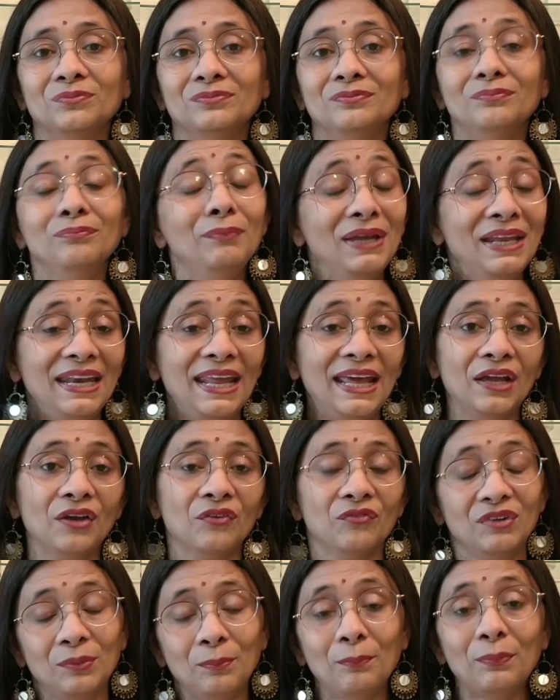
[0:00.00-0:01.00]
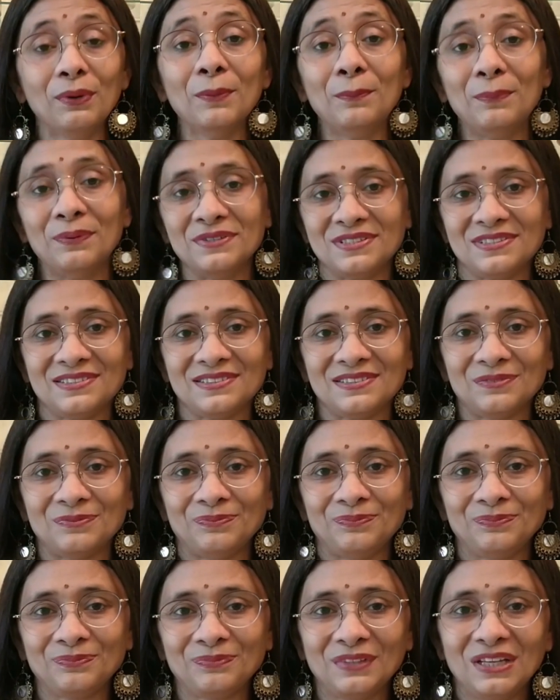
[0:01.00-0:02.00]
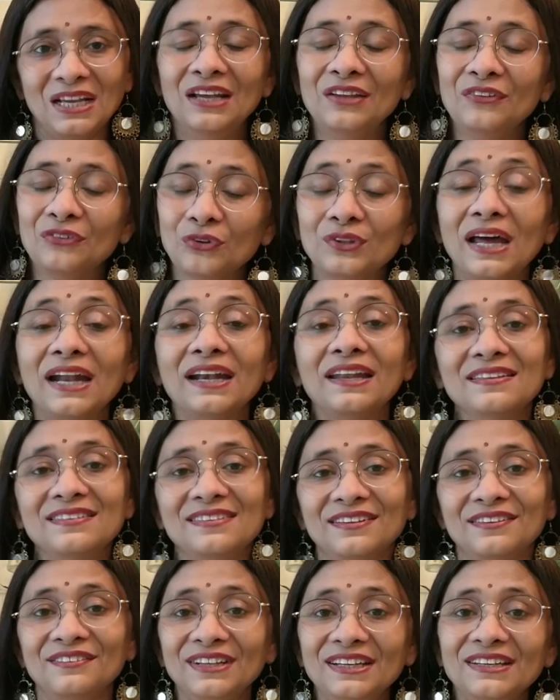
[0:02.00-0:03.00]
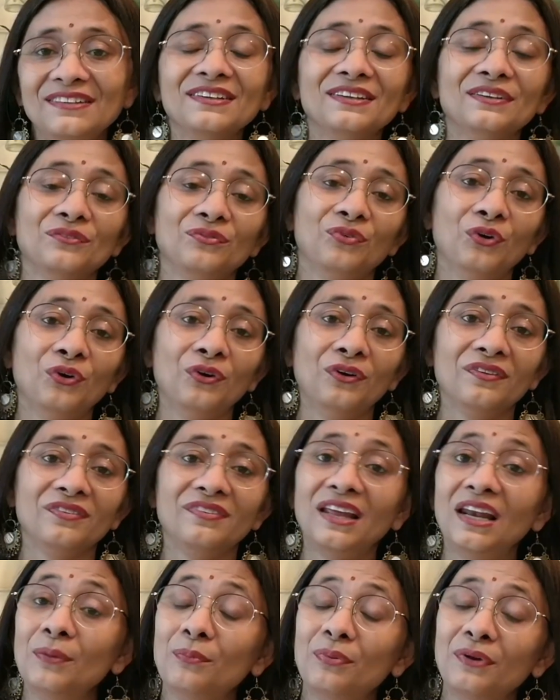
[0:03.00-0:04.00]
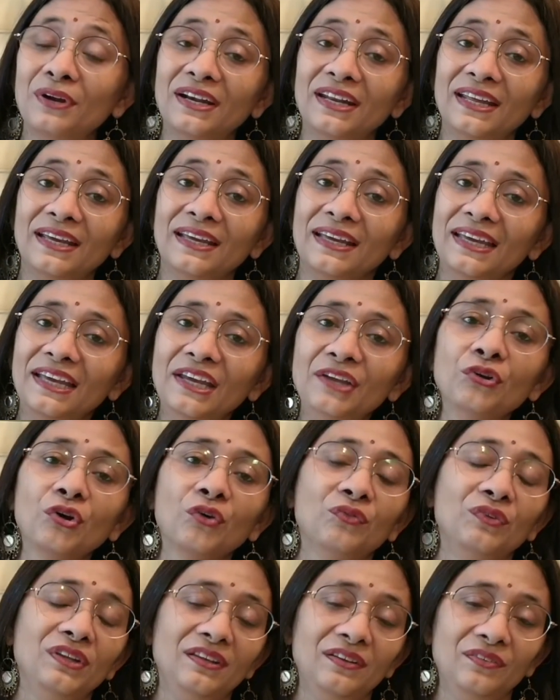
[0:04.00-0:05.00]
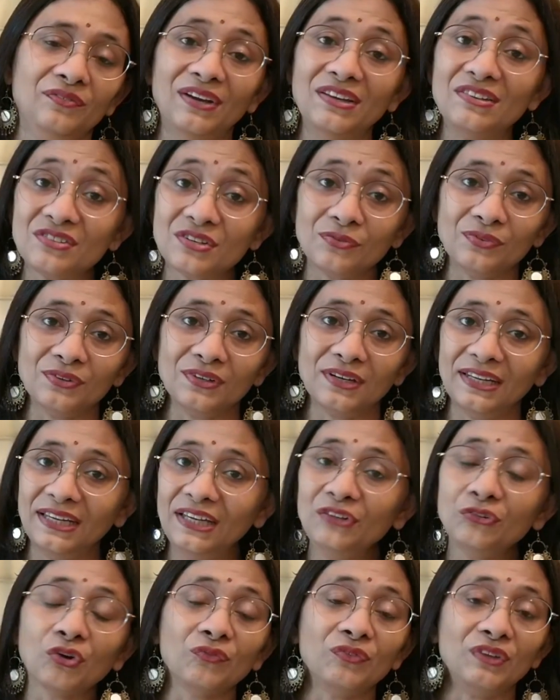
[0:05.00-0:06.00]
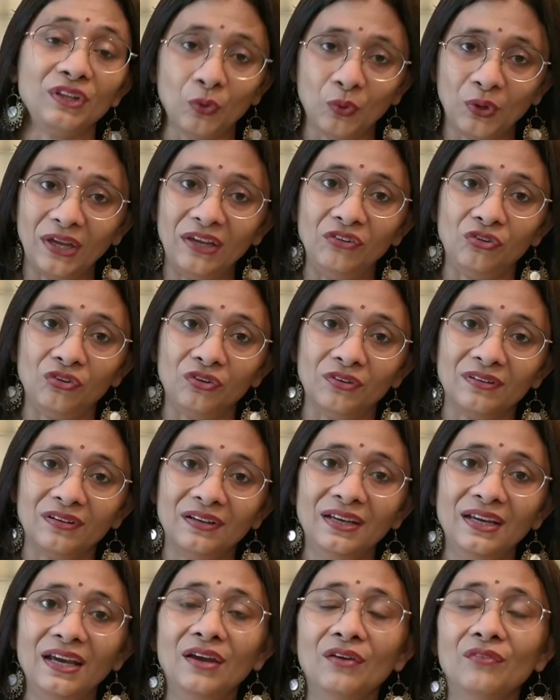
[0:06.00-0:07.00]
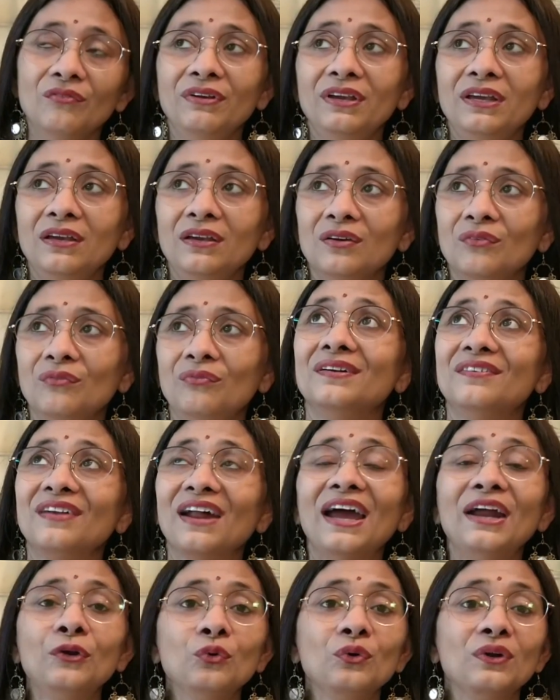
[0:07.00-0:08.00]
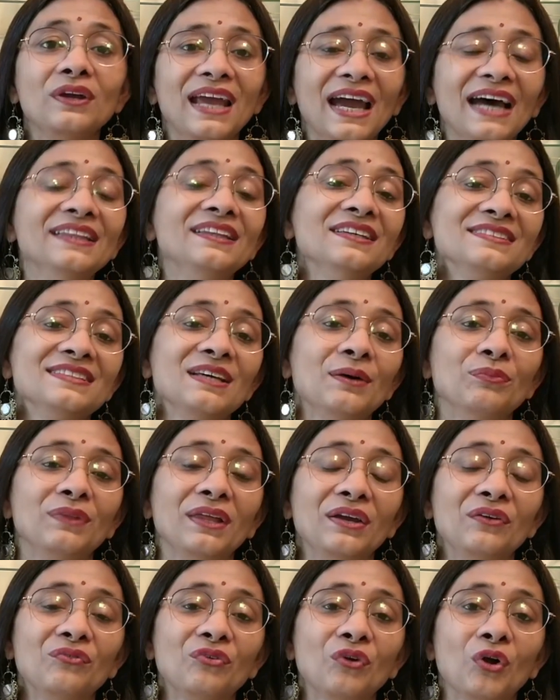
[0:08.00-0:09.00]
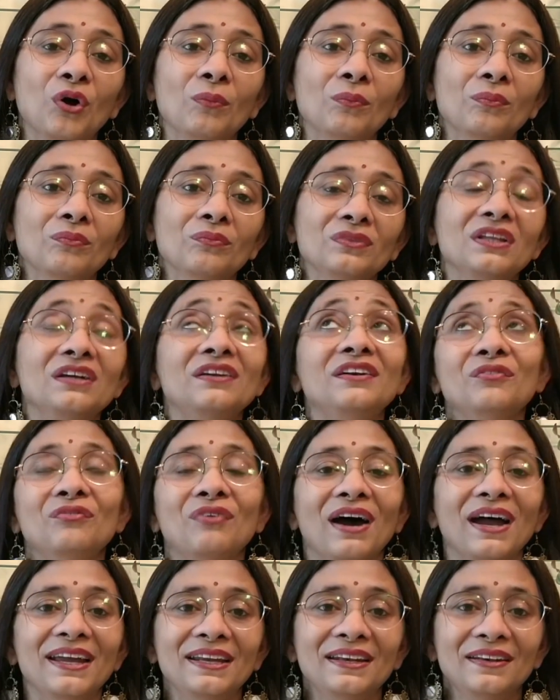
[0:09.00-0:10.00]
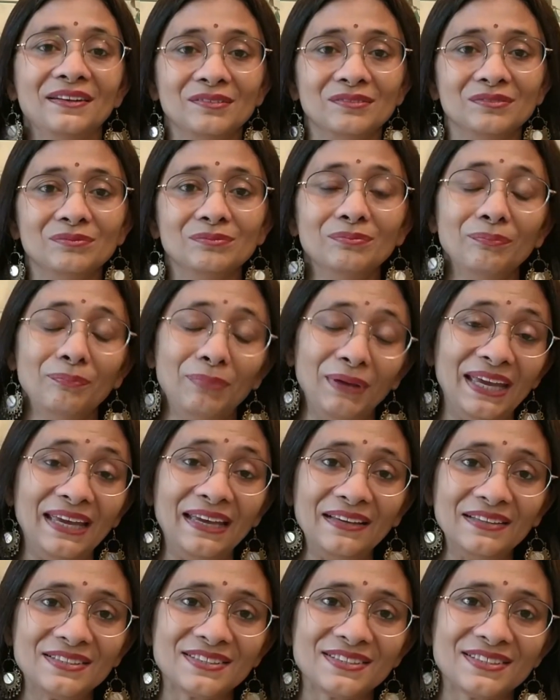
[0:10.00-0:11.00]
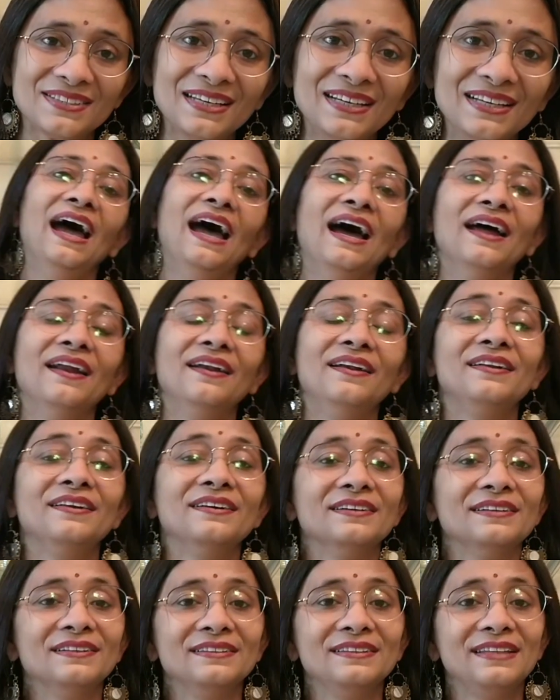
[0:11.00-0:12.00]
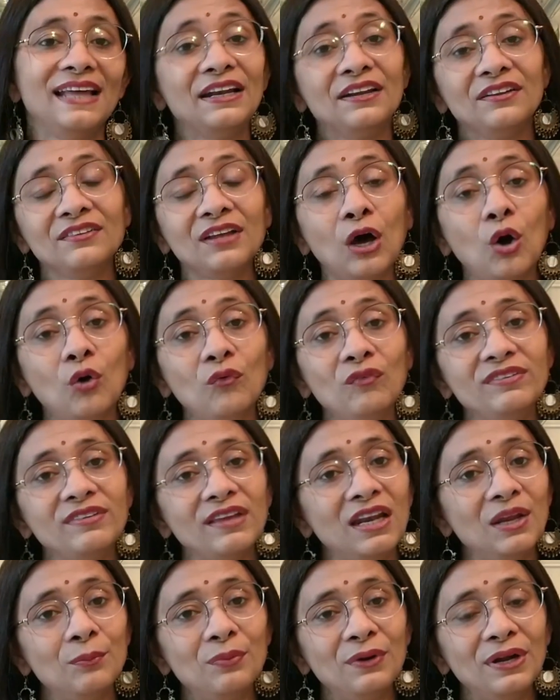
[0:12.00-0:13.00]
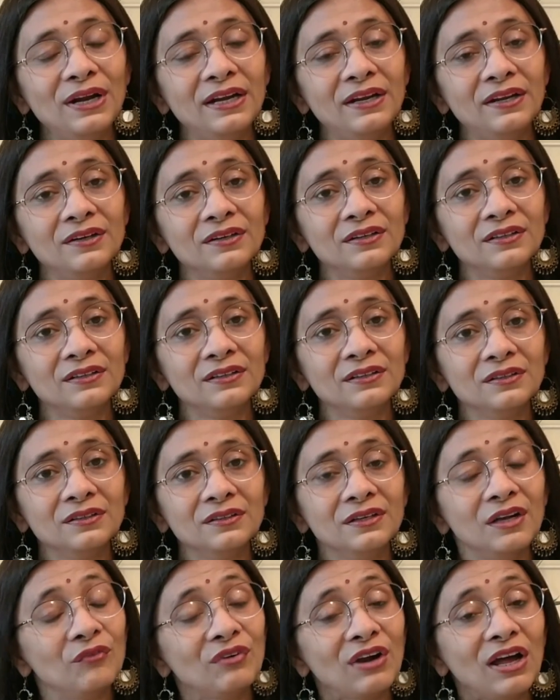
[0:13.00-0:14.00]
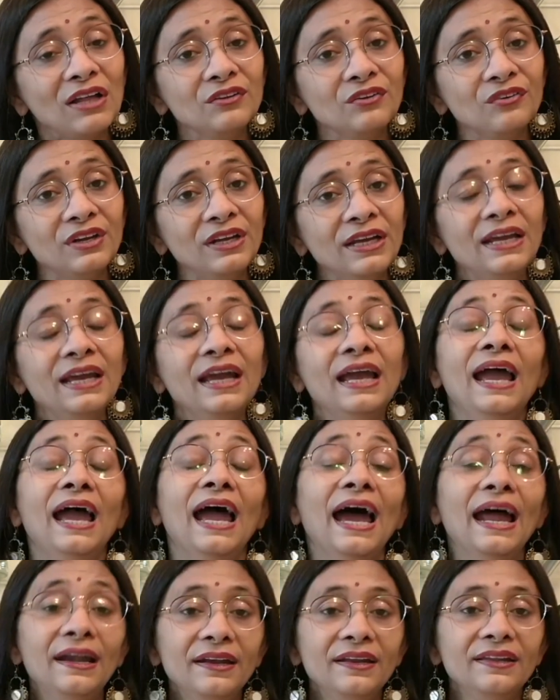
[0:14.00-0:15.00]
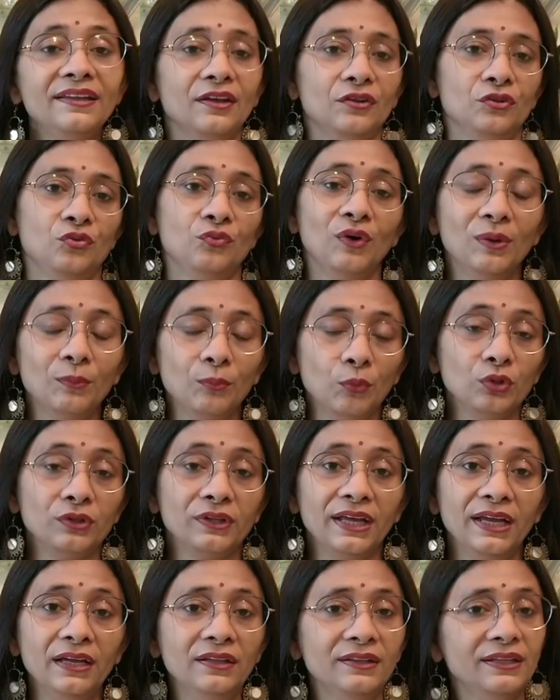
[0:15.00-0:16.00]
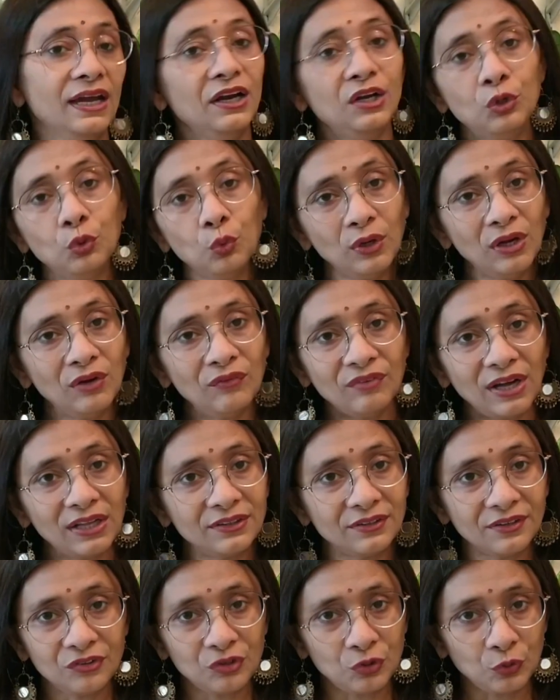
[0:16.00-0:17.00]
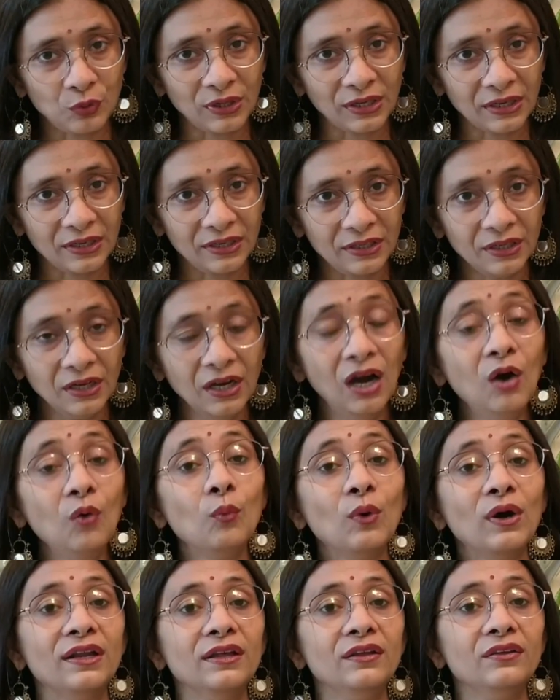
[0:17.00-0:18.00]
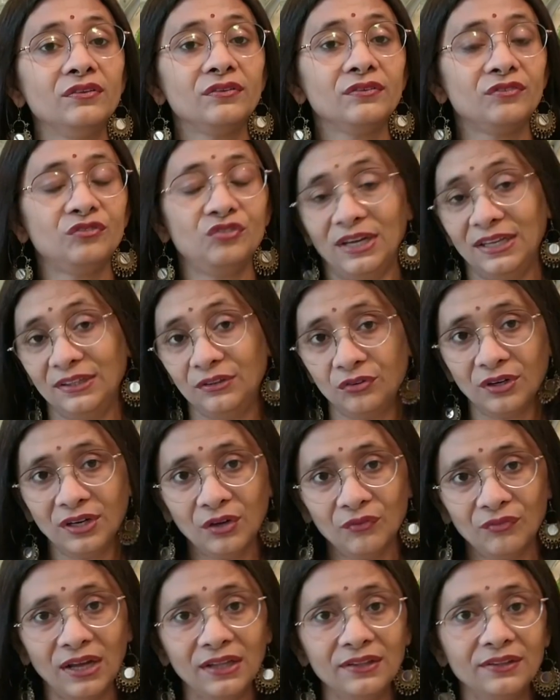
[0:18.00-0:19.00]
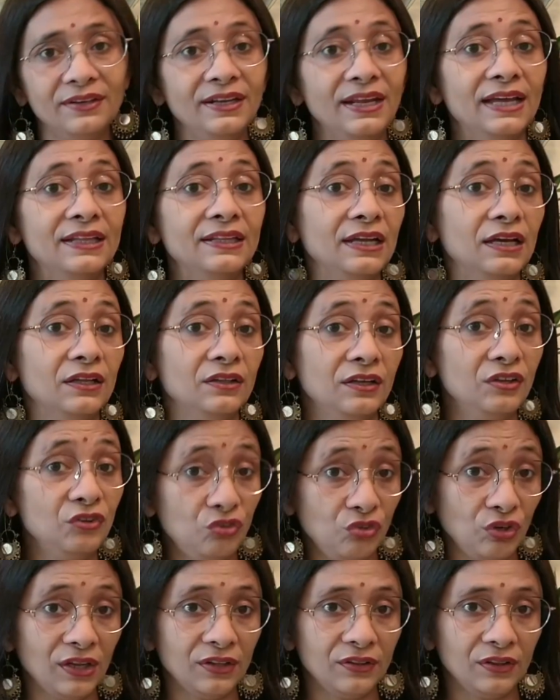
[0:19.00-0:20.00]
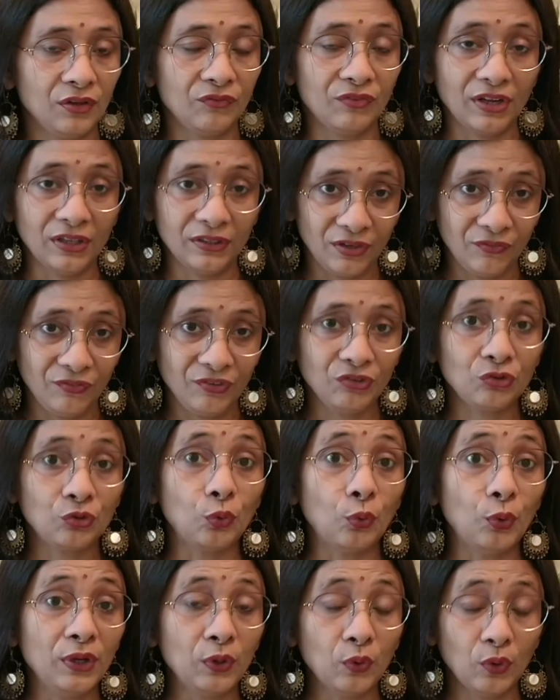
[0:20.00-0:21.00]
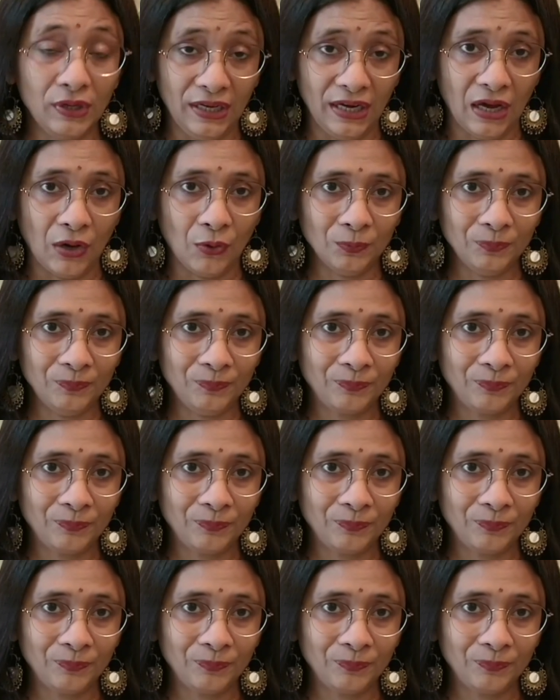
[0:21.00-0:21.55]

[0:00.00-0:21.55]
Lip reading: meaning, with purpose. So that is the reason for celebrating each of the festival, each of the occasion. We try to gather something from the divine beings, and that is how we celebrate Navratri. And yes, one more thing, there are 2 Navratris during a year. One is Chaitra Navratri and the other is Sharad Navratri, which is going on now.